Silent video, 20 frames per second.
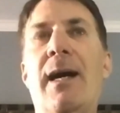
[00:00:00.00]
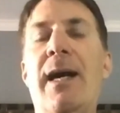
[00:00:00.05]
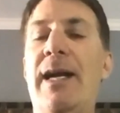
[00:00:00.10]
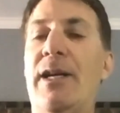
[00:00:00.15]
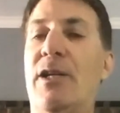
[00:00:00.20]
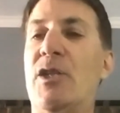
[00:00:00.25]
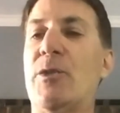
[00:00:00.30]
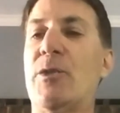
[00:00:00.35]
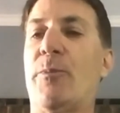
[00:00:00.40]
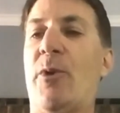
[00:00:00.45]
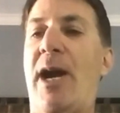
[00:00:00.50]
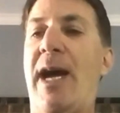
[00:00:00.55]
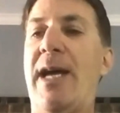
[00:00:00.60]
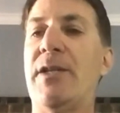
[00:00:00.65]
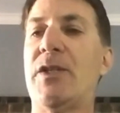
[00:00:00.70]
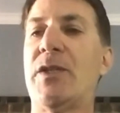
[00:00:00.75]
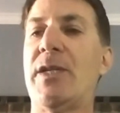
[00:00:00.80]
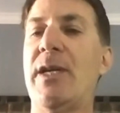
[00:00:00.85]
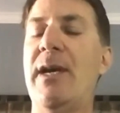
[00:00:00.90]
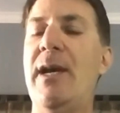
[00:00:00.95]

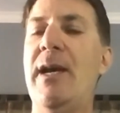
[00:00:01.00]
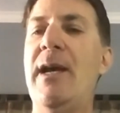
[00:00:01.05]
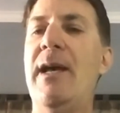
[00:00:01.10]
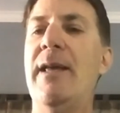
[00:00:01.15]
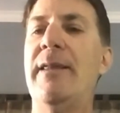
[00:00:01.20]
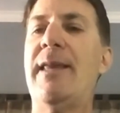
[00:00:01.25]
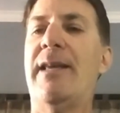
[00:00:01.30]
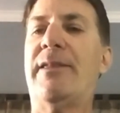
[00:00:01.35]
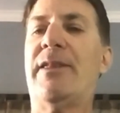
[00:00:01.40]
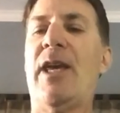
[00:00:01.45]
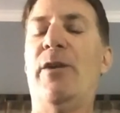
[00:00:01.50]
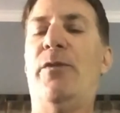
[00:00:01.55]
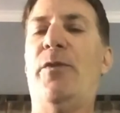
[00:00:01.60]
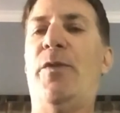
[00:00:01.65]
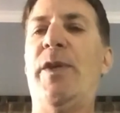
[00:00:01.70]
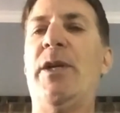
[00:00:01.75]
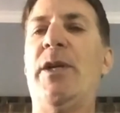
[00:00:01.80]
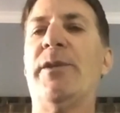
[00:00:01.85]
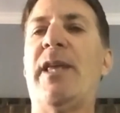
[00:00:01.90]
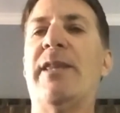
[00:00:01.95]
express that they
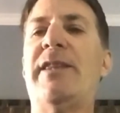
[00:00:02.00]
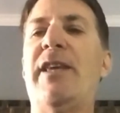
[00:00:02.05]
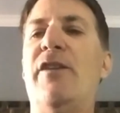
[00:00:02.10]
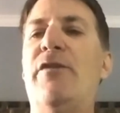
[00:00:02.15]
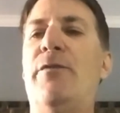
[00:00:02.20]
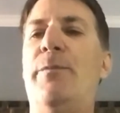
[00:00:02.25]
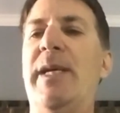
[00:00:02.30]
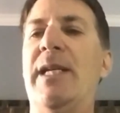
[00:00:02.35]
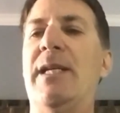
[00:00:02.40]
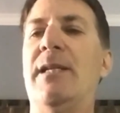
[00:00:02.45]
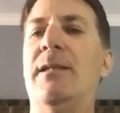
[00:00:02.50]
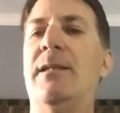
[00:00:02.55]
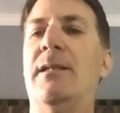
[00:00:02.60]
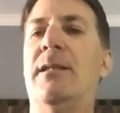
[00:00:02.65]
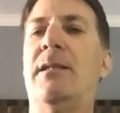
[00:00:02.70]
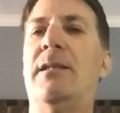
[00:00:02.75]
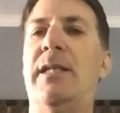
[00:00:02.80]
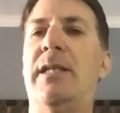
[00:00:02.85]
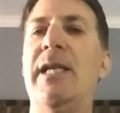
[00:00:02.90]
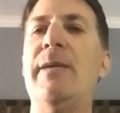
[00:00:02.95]
feel that they've been
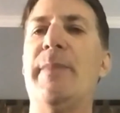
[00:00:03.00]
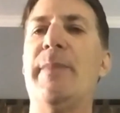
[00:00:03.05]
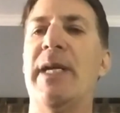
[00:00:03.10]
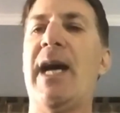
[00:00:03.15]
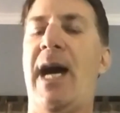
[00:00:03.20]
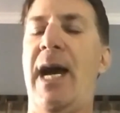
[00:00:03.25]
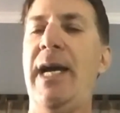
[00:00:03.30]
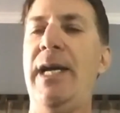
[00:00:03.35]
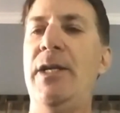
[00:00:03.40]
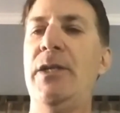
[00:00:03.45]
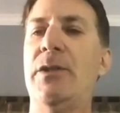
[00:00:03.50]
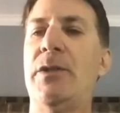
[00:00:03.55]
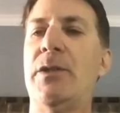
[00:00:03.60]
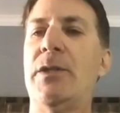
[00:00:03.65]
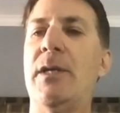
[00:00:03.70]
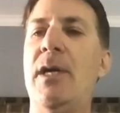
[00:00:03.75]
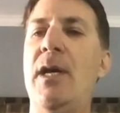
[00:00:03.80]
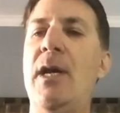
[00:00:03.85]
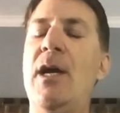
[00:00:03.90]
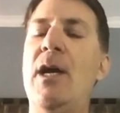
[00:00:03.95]
demonized.